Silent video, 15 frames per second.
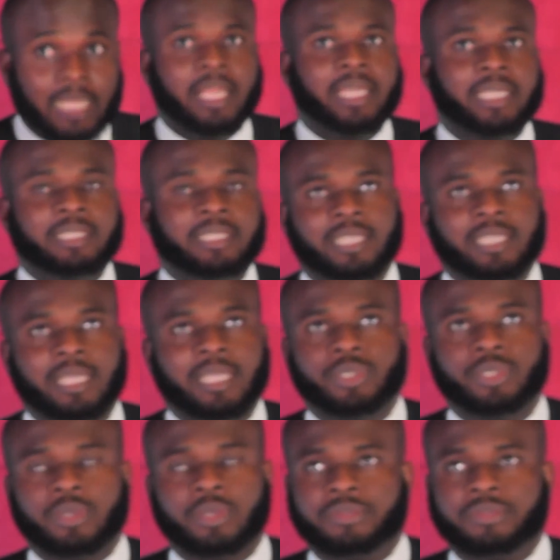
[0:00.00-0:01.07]
like in terms
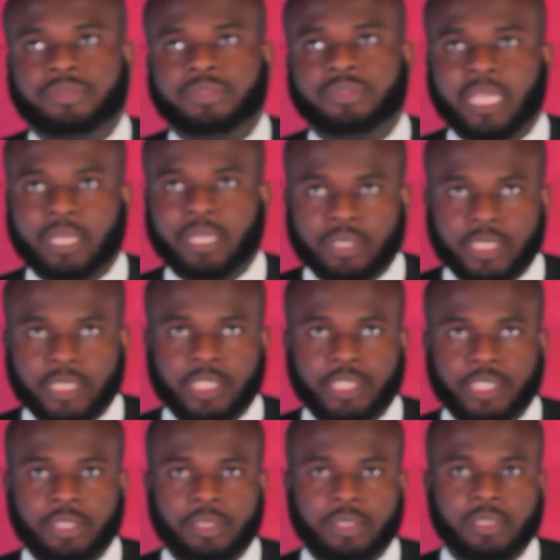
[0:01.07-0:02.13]
of
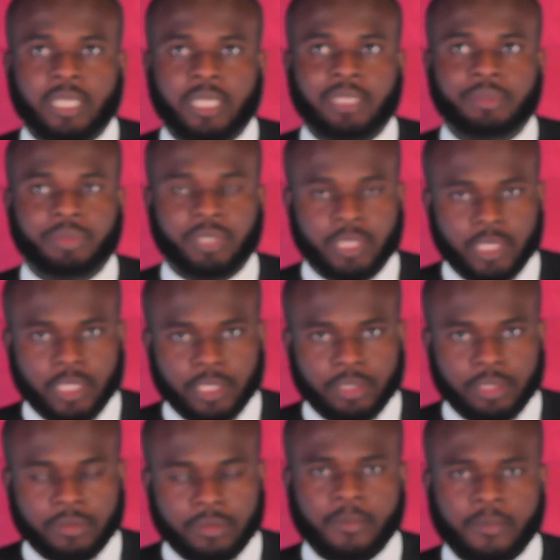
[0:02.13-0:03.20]
negotiation and
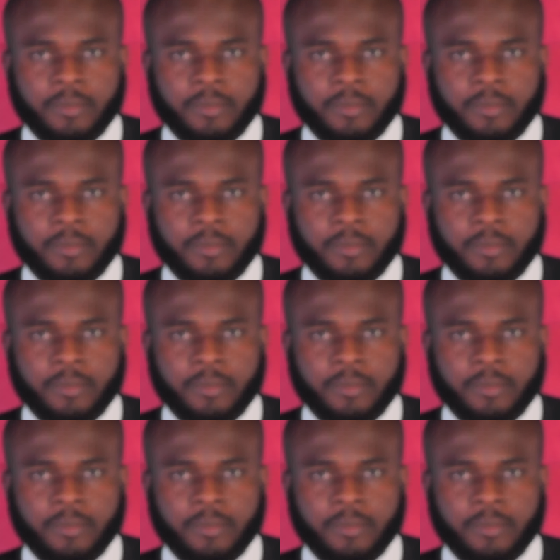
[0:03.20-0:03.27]
mediation,